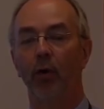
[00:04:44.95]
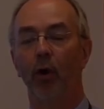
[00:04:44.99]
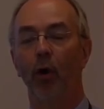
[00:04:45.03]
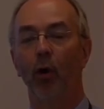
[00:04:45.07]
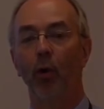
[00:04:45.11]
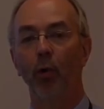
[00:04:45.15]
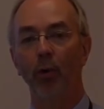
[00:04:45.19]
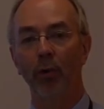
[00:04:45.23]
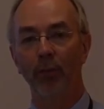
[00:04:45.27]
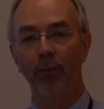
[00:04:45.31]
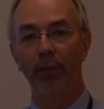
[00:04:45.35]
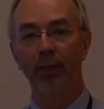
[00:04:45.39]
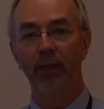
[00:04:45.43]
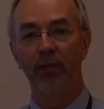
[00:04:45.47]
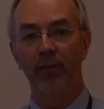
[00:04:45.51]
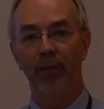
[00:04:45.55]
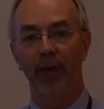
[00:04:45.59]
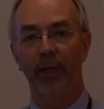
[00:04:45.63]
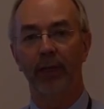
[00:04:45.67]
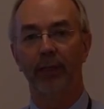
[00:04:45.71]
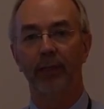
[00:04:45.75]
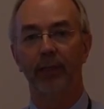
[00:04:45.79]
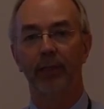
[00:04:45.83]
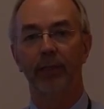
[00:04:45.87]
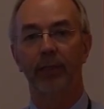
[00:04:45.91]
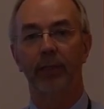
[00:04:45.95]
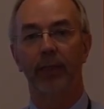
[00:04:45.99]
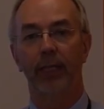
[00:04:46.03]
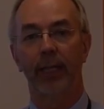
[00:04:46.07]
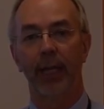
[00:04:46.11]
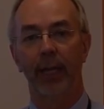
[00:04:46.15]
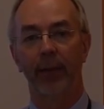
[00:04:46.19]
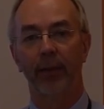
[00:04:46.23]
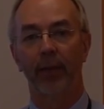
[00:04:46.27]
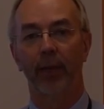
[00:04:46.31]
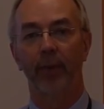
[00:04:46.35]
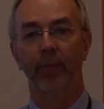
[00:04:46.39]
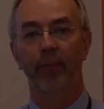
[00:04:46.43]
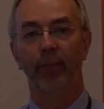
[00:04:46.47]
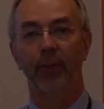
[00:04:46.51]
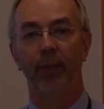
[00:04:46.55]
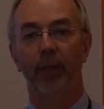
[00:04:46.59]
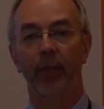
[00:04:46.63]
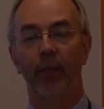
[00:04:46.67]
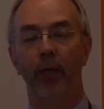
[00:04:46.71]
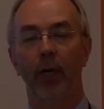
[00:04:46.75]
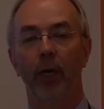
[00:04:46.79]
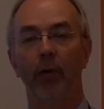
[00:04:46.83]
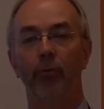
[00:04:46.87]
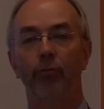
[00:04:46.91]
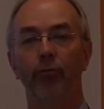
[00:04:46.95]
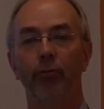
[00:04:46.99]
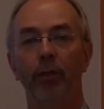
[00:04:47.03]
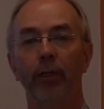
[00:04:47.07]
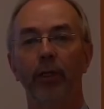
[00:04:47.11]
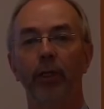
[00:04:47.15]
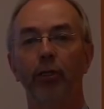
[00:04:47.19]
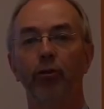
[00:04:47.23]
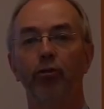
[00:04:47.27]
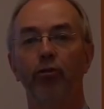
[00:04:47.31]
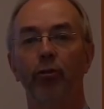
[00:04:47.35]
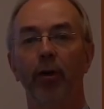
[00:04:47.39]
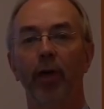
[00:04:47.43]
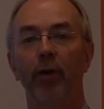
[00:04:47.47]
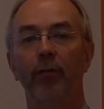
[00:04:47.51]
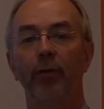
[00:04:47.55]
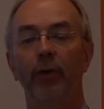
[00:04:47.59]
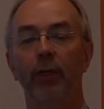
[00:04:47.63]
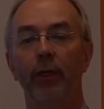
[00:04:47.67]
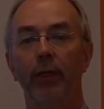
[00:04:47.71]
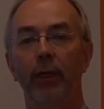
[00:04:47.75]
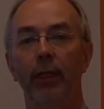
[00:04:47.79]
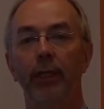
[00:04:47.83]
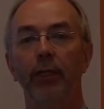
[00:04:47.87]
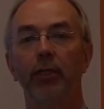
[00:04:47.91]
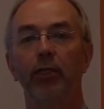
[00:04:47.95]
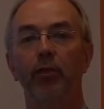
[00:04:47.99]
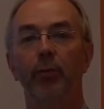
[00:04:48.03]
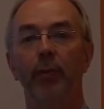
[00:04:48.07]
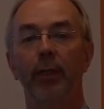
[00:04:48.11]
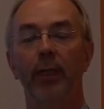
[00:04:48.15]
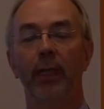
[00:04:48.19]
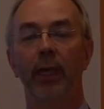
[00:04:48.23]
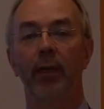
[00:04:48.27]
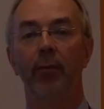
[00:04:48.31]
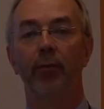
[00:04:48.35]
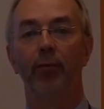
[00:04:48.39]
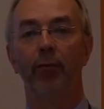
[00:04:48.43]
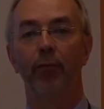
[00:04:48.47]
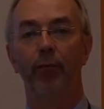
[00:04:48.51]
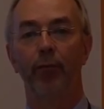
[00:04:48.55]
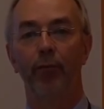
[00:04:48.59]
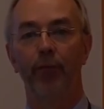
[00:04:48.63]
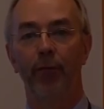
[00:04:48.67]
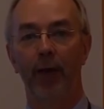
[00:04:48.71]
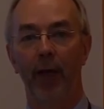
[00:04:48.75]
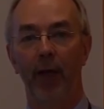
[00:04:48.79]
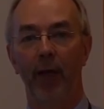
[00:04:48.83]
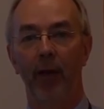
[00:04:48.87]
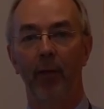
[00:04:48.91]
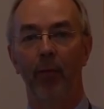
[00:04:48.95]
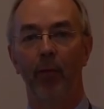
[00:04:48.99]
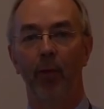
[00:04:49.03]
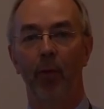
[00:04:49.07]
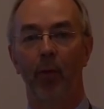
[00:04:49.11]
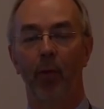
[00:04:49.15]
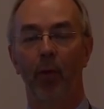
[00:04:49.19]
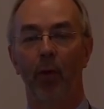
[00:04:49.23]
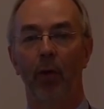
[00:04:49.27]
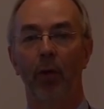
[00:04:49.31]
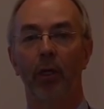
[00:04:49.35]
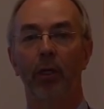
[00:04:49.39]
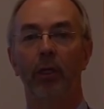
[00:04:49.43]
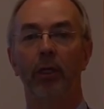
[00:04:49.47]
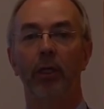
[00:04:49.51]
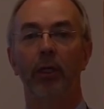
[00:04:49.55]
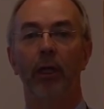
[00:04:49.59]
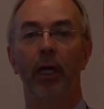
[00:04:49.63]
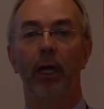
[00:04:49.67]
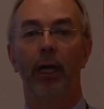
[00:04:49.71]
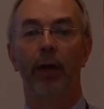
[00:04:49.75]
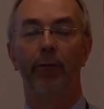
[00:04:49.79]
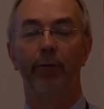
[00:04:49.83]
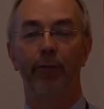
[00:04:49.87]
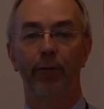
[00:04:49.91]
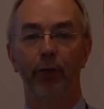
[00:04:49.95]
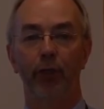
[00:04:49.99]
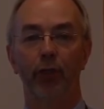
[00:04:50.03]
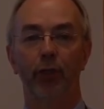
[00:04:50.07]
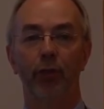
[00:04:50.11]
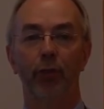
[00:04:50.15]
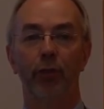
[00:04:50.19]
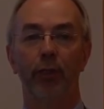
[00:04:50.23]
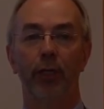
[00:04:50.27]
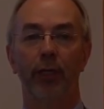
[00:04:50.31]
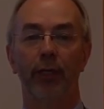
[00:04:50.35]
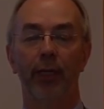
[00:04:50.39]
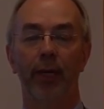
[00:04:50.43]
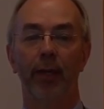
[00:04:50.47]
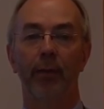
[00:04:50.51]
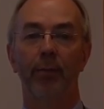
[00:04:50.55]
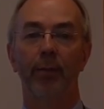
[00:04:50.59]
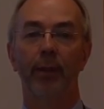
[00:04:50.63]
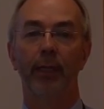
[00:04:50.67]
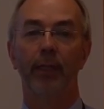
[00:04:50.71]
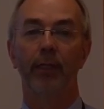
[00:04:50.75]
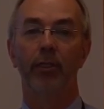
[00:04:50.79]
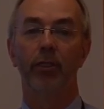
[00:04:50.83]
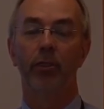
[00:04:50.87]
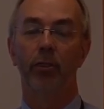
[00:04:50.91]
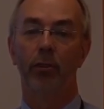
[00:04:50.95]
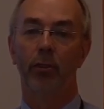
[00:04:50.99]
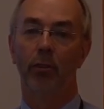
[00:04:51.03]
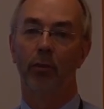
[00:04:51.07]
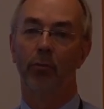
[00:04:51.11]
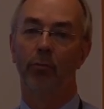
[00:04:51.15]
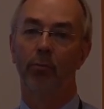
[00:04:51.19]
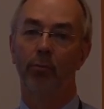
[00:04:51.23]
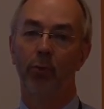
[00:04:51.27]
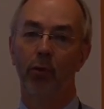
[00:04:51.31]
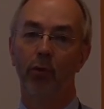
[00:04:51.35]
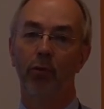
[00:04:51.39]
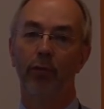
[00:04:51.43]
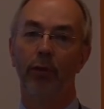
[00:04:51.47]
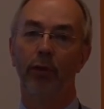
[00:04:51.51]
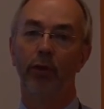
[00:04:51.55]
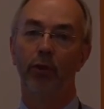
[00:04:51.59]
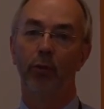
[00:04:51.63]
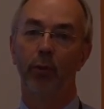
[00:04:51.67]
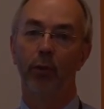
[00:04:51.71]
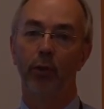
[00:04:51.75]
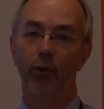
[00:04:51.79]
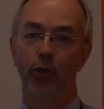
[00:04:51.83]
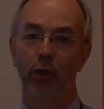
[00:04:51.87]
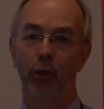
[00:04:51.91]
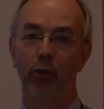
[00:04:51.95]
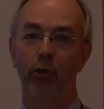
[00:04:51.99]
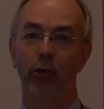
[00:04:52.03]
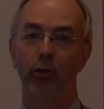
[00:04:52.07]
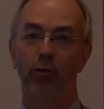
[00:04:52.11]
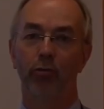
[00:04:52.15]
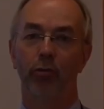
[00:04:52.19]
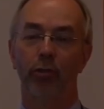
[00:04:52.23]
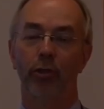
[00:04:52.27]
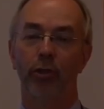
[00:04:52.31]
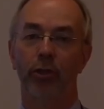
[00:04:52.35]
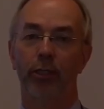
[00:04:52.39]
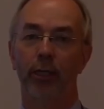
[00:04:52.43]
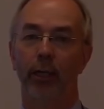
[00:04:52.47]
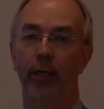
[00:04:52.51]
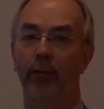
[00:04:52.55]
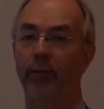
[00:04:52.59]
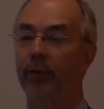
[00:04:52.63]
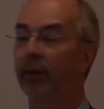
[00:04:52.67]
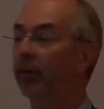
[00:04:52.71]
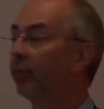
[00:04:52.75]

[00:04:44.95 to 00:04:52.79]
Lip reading: All of these factors together are really driving a need to become far more efficient, and that means moving to a unitary style of